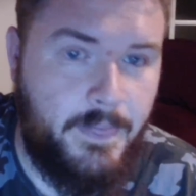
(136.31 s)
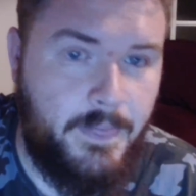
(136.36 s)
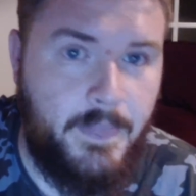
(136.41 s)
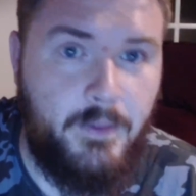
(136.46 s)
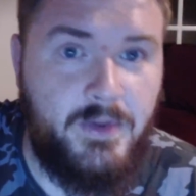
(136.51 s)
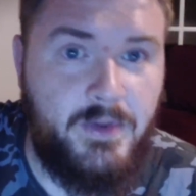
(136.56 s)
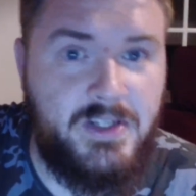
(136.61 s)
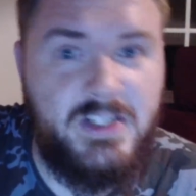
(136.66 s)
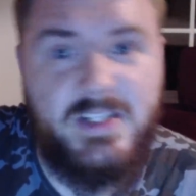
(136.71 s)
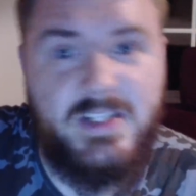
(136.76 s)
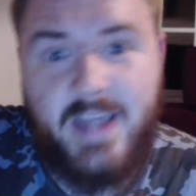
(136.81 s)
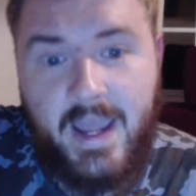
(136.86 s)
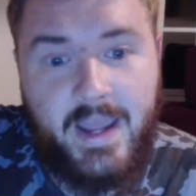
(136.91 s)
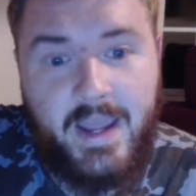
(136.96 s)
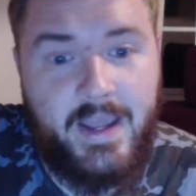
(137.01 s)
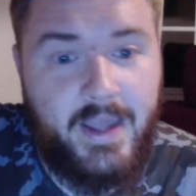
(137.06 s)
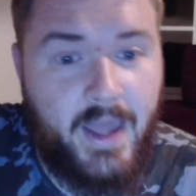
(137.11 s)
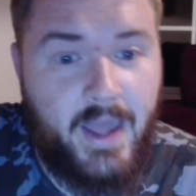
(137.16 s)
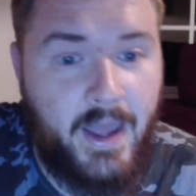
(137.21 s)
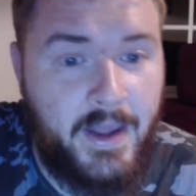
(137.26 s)
which is
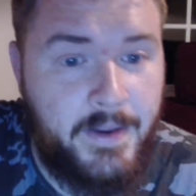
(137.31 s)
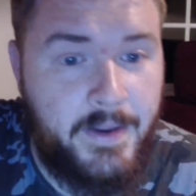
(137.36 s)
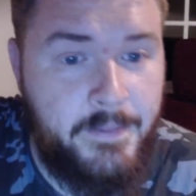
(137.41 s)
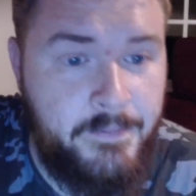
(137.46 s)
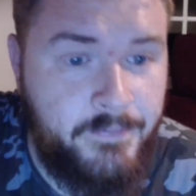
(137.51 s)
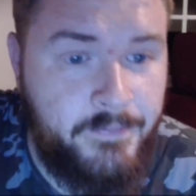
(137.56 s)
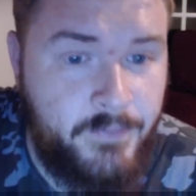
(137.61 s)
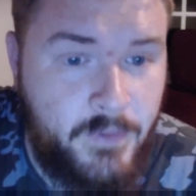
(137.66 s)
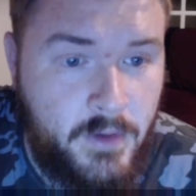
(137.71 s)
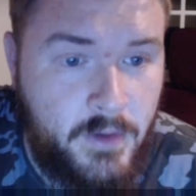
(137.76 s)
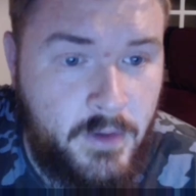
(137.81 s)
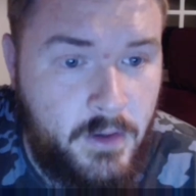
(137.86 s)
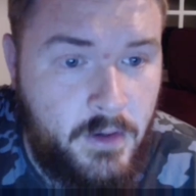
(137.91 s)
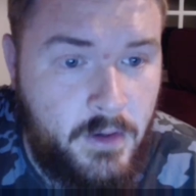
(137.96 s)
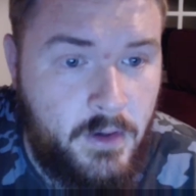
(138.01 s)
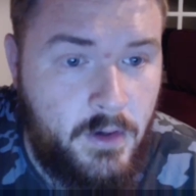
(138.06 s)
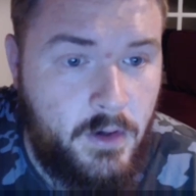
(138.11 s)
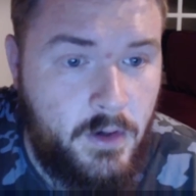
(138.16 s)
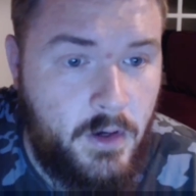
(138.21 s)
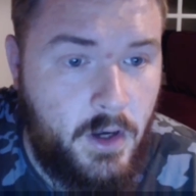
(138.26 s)
KNK,
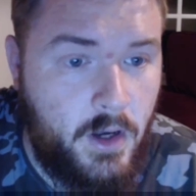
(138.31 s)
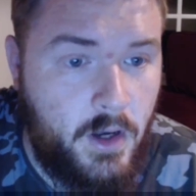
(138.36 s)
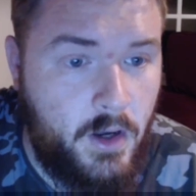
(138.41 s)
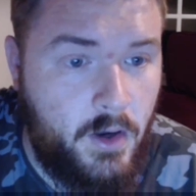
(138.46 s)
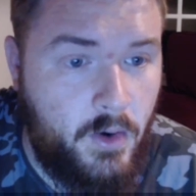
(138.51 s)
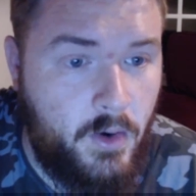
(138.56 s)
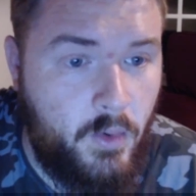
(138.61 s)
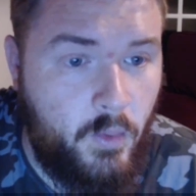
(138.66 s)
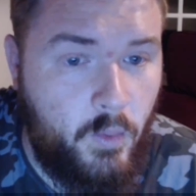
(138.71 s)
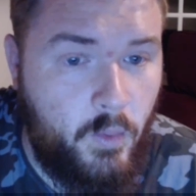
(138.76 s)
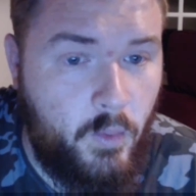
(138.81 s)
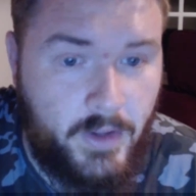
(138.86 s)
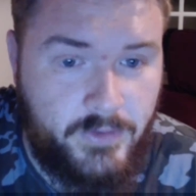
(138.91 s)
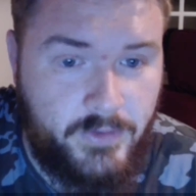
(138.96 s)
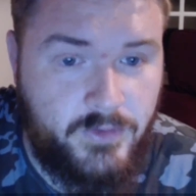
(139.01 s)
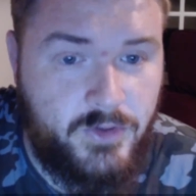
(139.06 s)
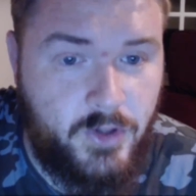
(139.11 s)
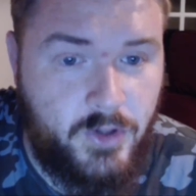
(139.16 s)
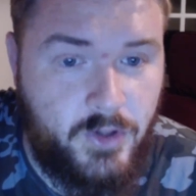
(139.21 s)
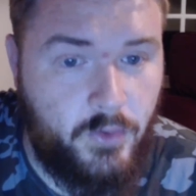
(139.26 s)

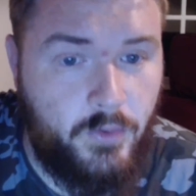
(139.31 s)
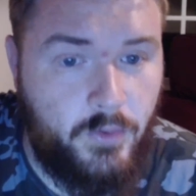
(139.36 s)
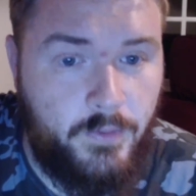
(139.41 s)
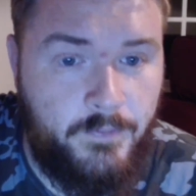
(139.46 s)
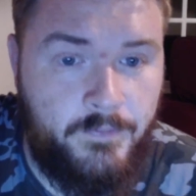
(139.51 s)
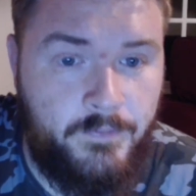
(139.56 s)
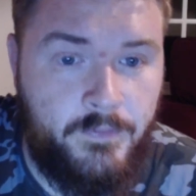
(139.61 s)
1, 2.